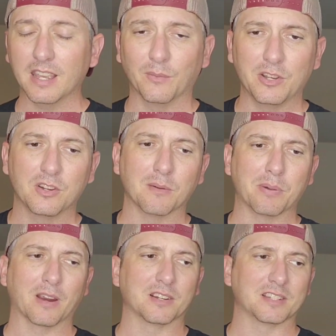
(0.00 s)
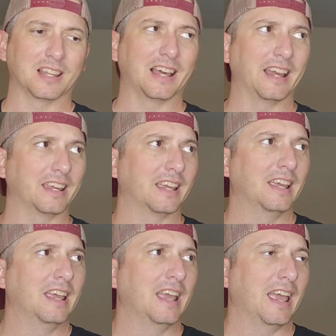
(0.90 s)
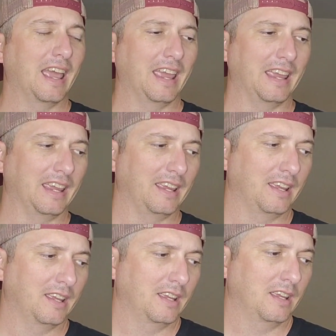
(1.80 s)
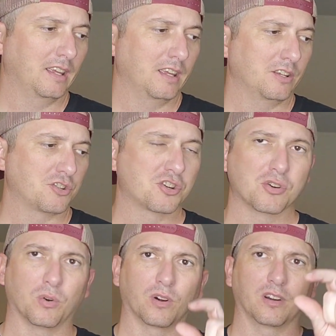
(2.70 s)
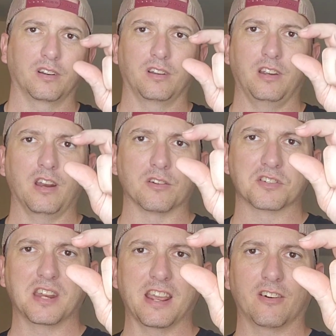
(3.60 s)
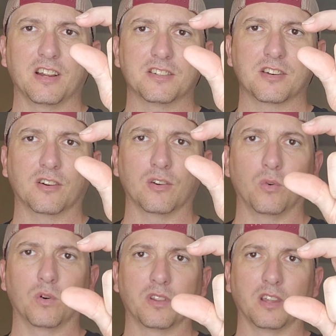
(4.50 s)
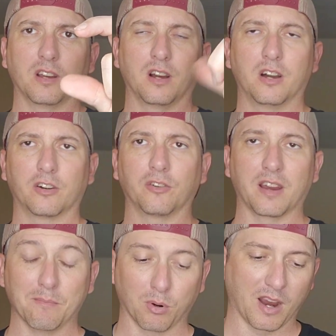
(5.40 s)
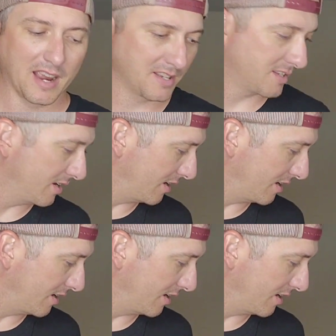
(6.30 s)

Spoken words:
when you compare it to like a short, standard insert or the 100 grain brass.